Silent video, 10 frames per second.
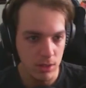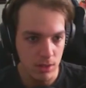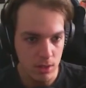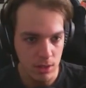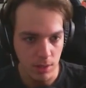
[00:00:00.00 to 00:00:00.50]

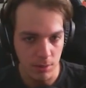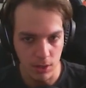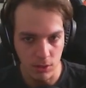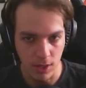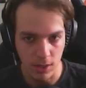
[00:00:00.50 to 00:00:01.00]
doesn't let me
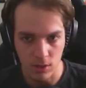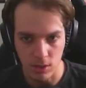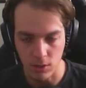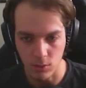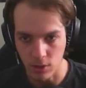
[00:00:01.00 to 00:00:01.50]
do that.
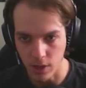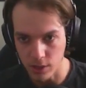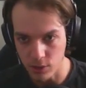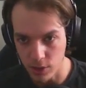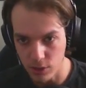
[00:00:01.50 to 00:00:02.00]
So I
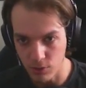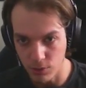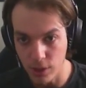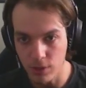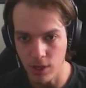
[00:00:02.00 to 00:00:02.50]
tried to
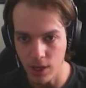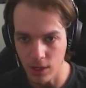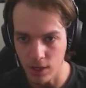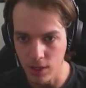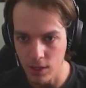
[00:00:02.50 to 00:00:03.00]
recreate
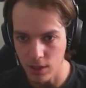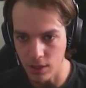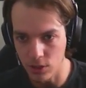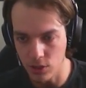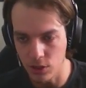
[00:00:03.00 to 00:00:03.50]
it,
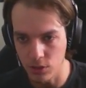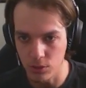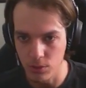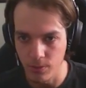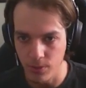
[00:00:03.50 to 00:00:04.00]
and I'll show
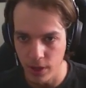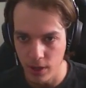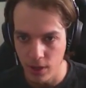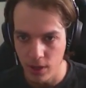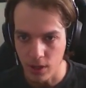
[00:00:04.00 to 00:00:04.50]
you.
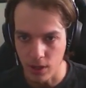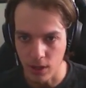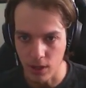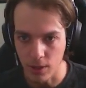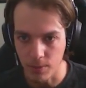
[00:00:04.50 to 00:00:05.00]

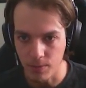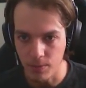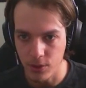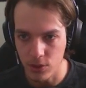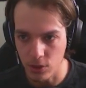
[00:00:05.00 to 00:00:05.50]

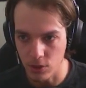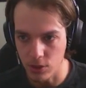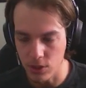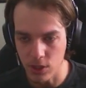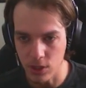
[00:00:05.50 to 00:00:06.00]
So
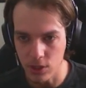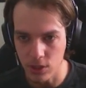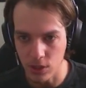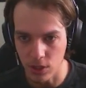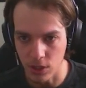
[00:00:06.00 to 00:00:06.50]
this
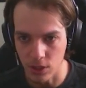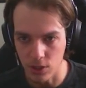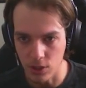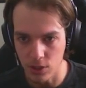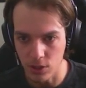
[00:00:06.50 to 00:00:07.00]
is
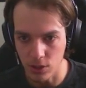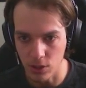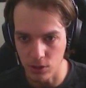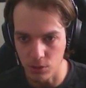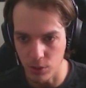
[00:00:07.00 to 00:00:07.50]
just a
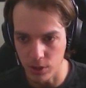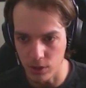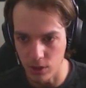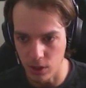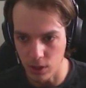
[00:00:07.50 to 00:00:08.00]
node with
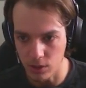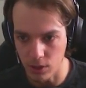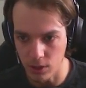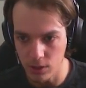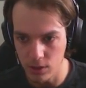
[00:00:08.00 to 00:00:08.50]
the LUT
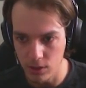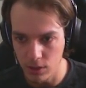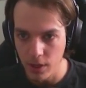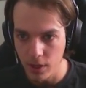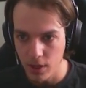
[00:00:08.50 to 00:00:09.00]
on it.
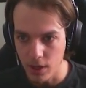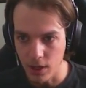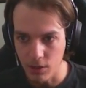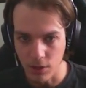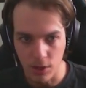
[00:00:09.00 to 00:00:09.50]

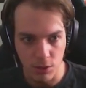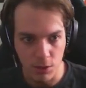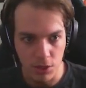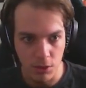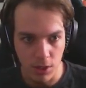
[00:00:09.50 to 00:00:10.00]
And if I
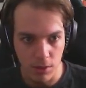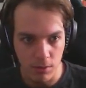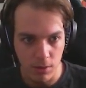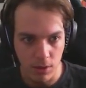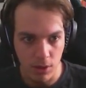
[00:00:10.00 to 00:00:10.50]
switch to it,
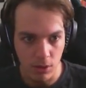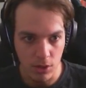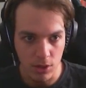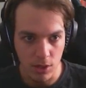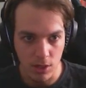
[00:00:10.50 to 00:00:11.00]
you can
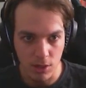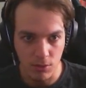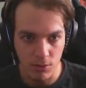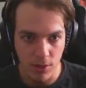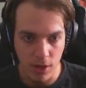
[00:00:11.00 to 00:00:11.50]
see there's a
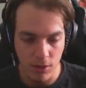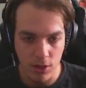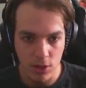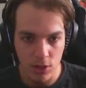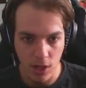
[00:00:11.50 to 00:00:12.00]

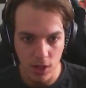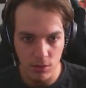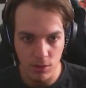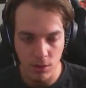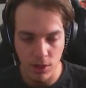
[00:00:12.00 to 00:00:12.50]
very slight
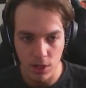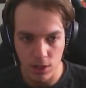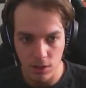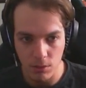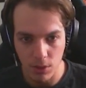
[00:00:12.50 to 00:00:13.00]

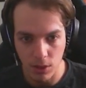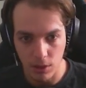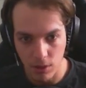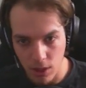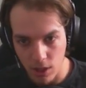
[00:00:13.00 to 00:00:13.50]
variation, but
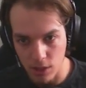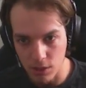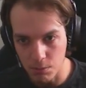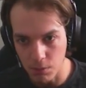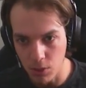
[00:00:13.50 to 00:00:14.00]

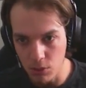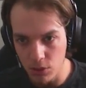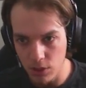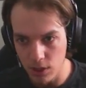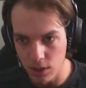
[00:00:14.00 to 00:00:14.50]
it's
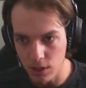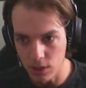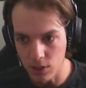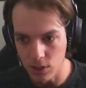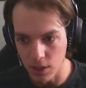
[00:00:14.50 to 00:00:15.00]
mostly
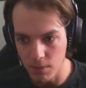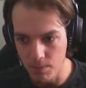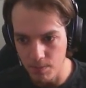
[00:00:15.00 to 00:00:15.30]
the same,